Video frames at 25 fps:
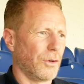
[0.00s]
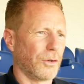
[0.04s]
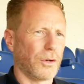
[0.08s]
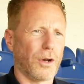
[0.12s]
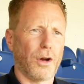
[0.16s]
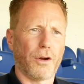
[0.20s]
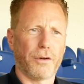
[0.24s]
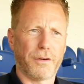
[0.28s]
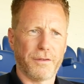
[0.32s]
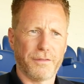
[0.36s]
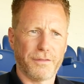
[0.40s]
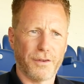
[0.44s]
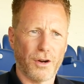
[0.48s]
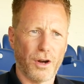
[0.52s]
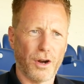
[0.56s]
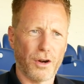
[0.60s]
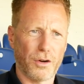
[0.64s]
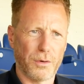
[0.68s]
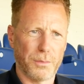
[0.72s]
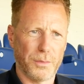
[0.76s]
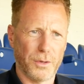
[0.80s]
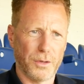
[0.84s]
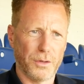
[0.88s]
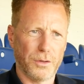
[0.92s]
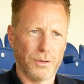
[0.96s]
on our
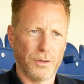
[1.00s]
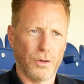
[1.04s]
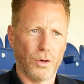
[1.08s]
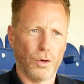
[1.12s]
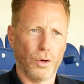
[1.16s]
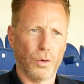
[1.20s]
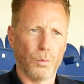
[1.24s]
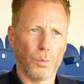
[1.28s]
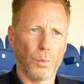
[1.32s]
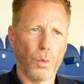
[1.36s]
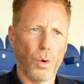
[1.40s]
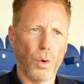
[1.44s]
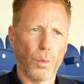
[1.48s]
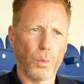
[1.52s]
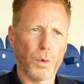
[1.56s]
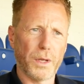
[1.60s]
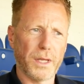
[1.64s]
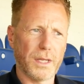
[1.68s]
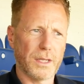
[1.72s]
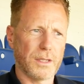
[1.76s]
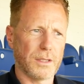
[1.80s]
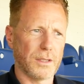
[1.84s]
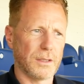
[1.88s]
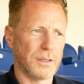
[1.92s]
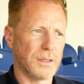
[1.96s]
environment, on what
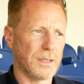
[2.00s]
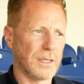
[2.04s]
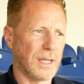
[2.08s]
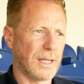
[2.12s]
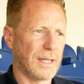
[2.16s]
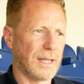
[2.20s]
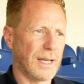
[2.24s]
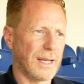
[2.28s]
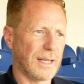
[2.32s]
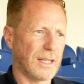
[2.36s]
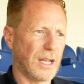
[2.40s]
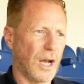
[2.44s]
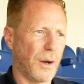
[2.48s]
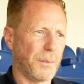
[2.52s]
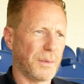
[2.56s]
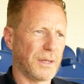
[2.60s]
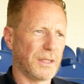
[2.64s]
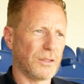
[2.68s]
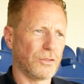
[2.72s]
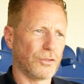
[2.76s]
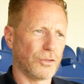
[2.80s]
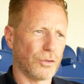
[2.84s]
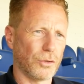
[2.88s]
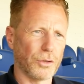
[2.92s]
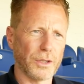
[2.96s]
we can. They're coming
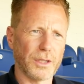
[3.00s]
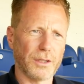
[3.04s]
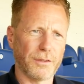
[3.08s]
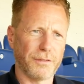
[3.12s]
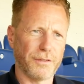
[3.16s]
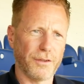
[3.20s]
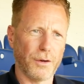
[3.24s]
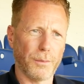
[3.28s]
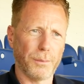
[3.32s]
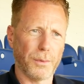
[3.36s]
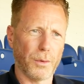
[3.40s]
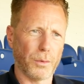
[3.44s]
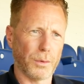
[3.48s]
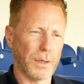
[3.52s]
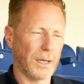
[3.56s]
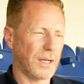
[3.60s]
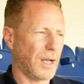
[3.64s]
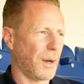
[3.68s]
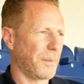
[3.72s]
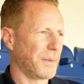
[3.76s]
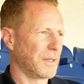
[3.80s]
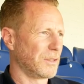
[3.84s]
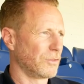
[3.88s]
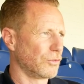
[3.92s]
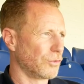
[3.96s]
and enjoy the football. They're
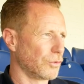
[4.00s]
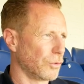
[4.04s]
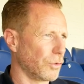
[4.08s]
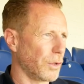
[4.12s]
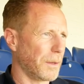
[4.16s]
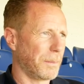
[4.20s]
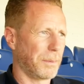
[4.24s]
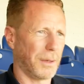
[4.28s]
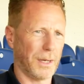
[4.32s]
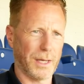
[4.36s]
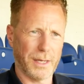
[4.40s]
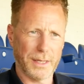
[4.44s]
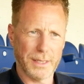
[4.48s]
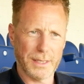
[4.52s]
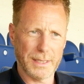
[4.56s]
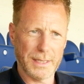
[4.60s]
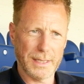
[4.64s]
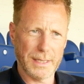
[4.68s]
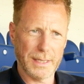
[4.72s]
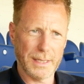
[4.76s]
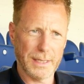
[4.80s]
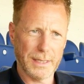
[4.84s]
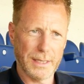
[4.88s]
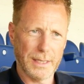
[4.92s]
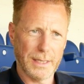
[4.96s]
coming and enjoy playing
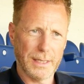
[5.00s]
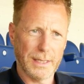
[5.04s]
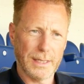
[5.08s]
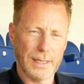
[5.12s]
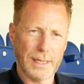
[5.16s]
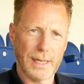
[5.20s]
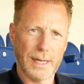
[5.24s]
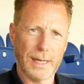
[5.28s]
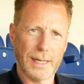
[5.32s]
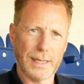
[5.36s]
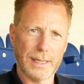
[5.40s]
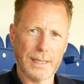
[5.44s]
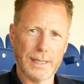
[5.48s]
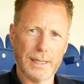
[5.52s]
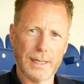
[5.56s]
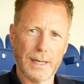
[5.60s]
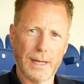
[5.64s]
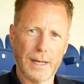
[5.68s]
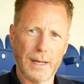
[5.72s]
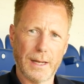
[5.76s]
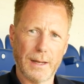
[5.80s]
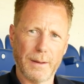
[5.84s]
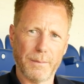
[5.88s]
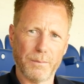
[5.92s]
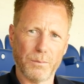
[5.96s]
here. And
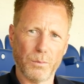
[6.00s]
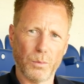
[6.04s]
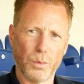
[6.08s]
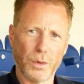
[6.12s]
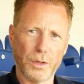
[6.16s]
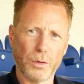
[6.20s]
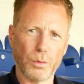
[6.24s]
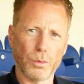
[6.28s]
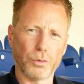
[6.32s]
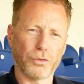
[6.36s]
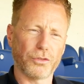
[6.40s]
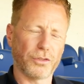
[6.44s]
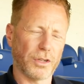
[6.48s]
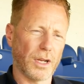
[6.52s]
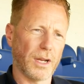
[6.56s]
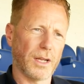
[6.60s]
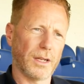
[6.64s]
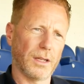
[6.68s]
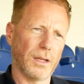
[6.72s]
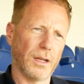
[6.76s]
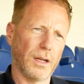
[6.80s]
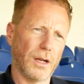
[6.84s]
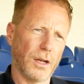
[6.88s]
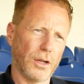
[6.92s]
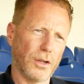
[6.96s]
we all
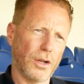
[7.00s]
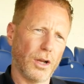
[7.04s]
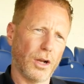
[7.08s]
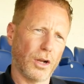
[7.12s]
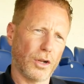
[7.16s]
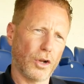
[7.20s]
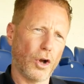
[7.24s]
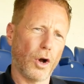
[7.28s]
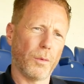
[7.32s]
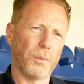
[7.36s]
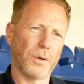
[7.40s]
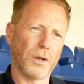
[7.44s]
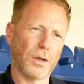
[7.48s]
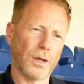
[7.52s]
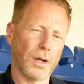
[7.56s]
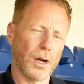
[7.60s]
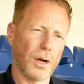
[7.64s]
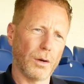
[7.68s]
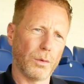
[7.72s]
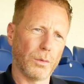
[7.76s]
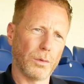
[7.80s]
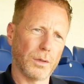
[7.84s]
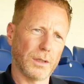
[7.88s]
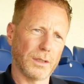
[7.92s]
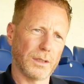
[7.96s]
shared a common
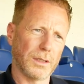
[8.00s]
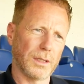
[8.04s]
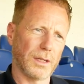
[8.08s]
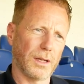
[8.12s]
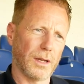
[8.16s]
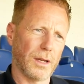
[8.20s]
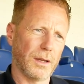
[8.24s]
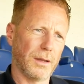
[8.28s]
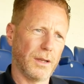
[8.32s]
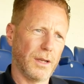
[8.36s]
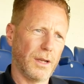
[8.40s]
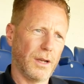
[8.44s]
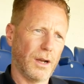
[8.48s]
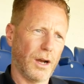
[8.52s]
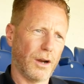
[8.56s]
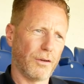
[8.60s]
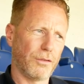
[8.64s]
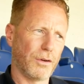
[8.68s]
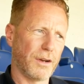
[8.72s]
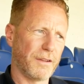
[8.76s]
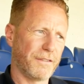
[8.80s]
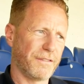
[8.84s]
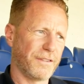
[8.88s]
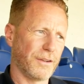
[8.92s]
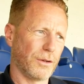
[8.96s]
goal. And I
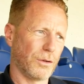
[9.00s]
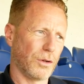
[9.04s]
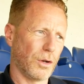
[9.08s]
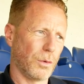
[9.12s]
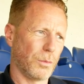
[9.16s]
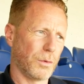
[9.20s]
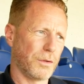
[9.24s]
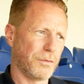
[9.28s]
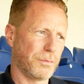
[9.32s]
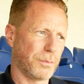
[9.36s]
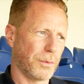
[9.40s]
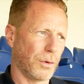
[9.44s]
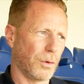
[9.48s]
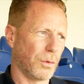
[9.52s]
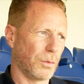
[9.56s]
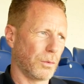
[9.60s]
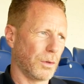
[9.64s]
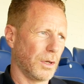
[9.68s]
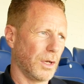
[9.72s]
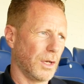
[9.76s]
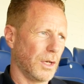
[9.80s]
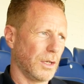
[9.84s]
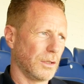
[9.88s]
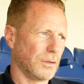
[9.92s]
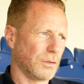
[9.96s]
really feel that we've brought
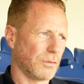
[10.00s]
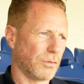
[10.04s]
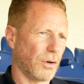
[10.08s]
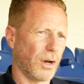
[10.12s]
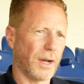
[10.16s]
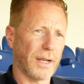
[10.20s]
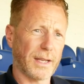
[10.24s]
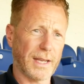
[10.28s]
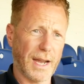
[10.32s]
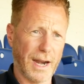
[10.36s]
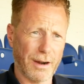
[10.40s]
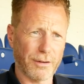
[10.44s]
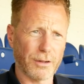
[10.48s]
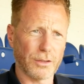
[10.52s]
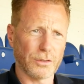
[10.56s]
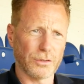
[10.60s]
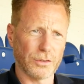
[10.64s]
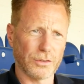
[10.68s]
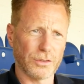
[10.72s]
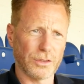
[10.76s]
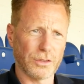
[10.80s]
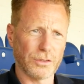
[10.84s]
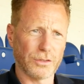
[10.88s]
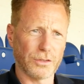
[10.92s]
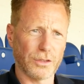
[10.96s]
the right
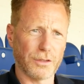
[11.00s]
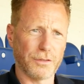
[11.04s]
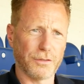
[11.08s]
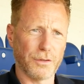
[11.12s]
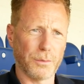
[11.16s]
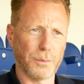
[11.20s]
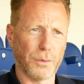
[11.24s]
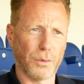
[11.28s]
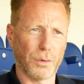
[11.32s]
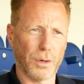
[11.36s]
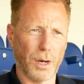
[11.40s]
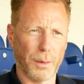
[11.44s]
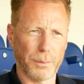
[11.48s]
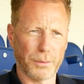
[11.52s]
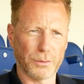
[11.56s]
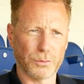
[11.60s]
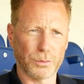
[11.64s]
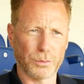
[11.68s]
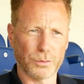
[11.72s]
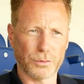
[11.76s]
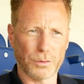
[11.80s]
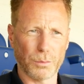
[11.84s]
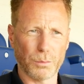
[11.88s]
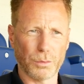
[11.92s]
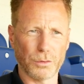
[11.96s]
characters into the football club, which
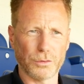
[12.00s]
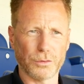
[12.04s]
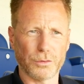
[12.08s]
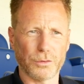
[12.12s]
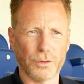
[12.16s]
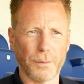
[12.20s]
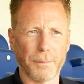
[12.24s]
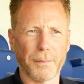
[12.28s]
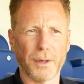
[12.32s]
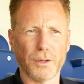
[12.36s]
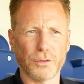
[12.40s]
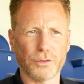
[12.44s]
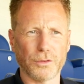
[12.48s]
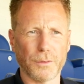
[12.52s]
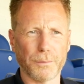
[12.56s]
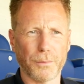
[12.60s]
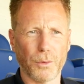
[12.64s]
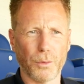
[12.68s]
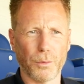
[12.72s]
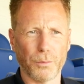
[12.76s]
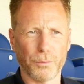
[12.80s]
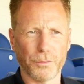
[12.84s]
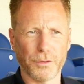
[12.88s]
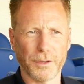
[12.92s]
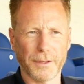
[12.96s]
was the most
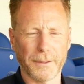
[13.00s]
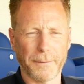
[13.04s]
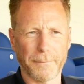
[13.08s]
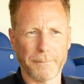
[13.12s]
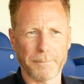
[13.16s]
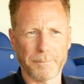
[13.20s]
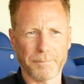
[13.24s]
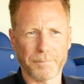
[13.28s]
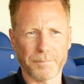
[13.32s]
important thing.